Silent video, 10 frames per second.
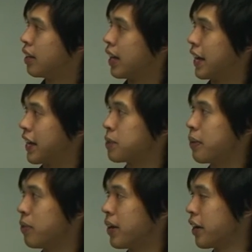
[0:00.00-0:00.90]
And
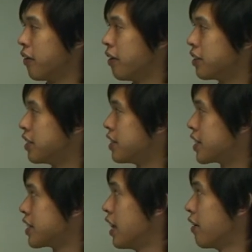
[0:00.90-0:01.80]
explain why corrosion is
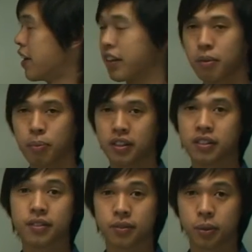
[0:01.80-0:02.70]
accelerated in the
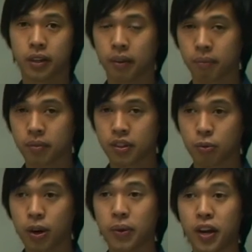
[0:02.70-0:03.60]
presence of water. So
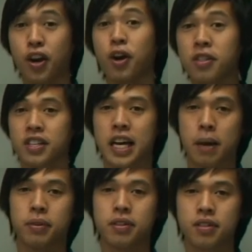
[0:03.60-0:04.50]
while we know this
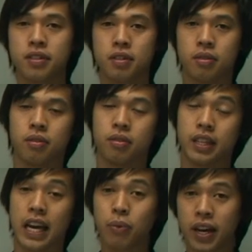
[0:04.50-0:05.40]
happens,
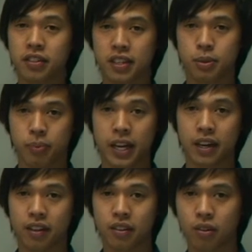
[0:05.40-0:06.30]
can we actually
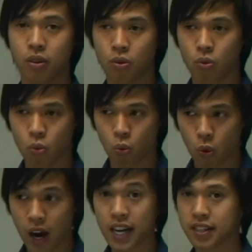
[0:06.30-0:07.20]
explain
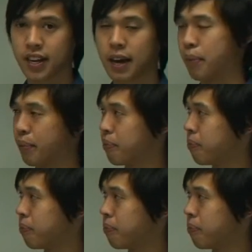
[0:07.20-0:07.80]
why does it happen?